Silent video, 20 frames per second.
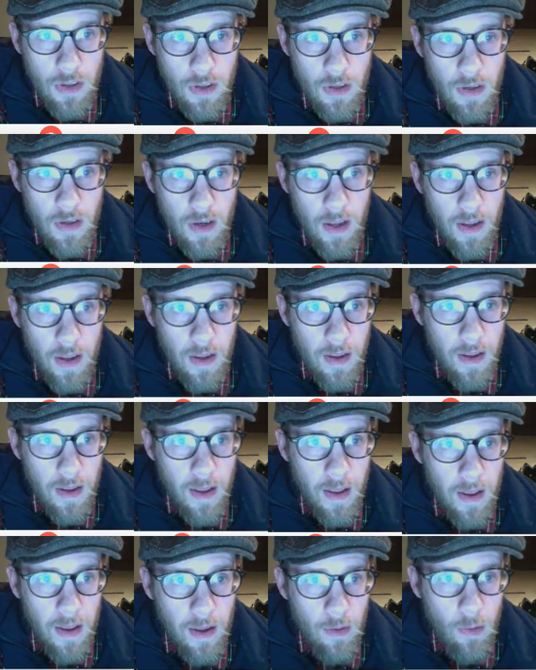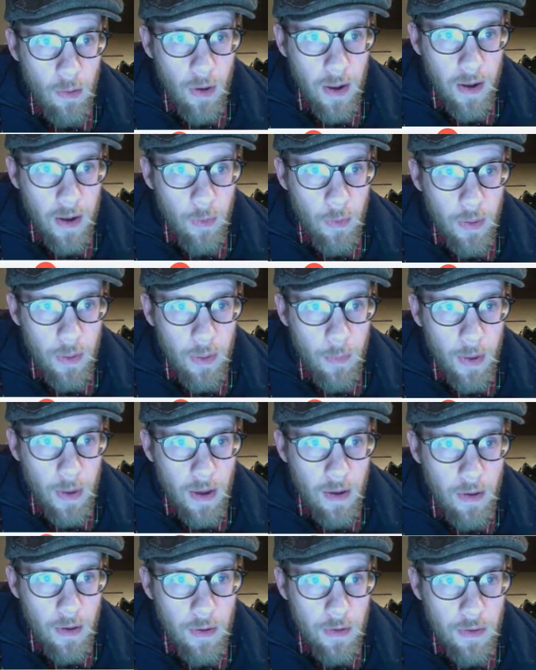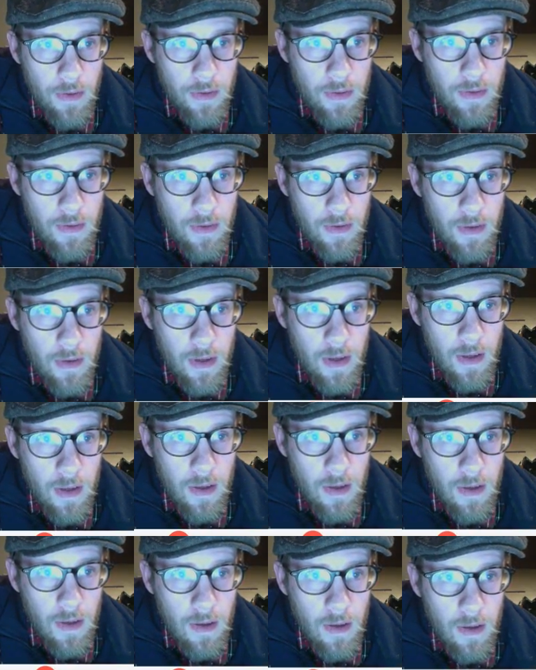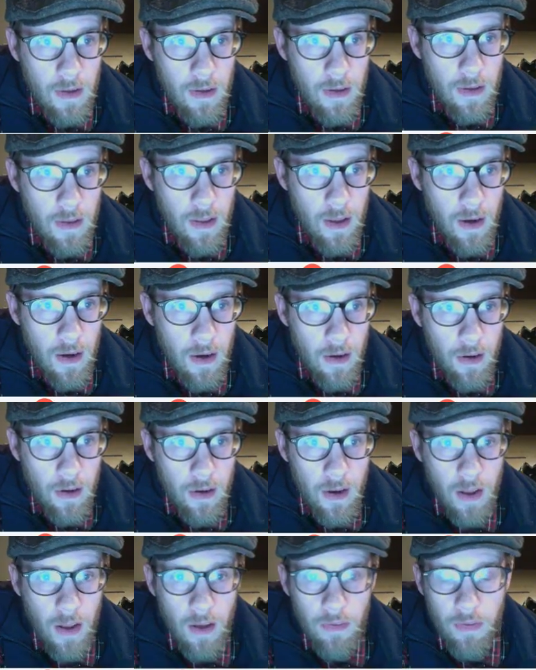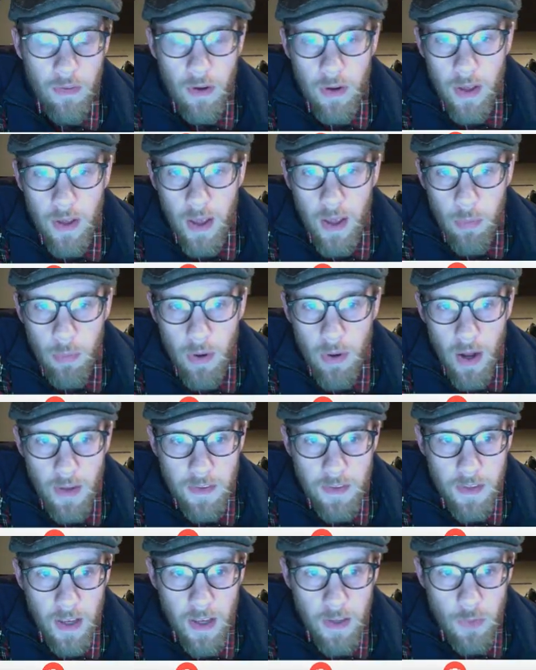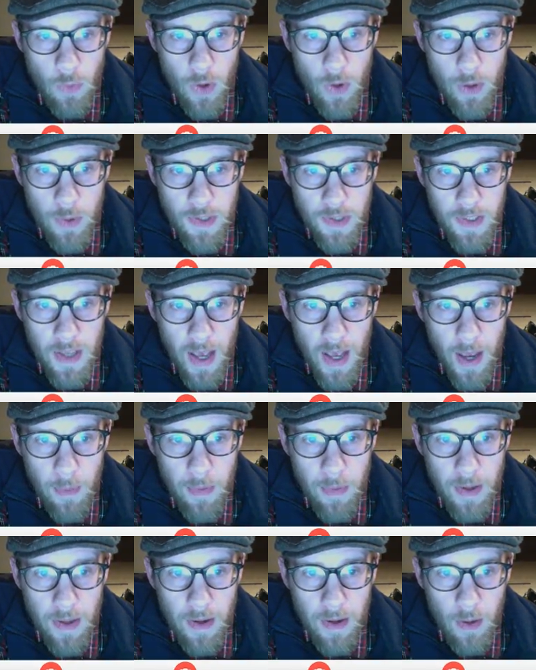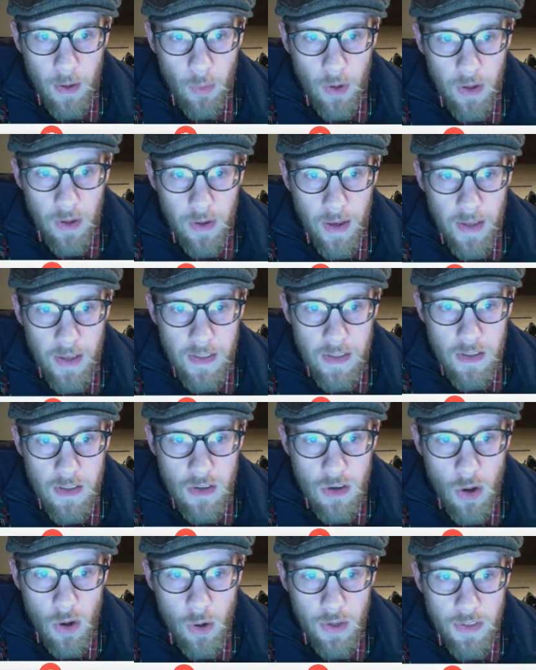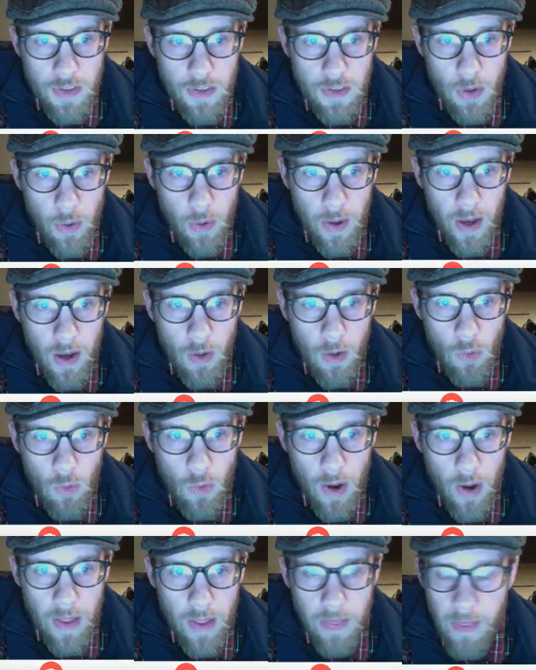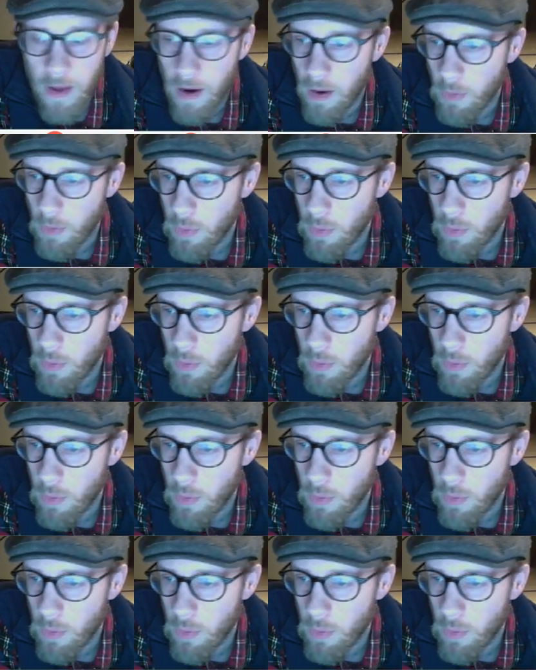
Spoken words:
I hate writing with the mouse. There, good enough. Okay, process. What do we see happening here? What do you guys notice is going on right there?